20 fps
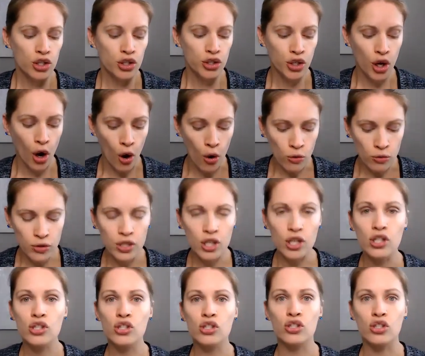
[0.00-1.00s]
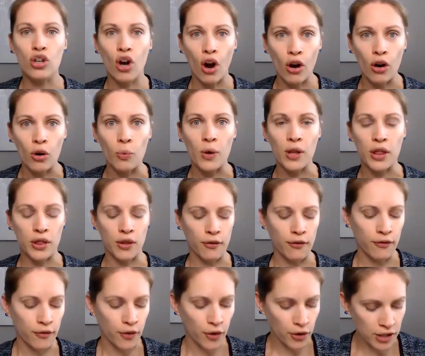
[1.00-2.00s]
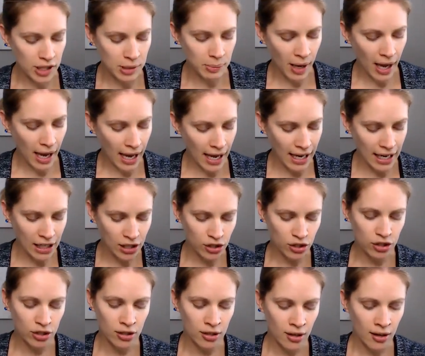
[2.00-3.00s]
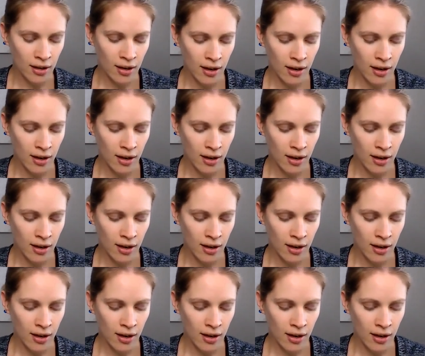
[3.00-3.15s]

Don't start with the first page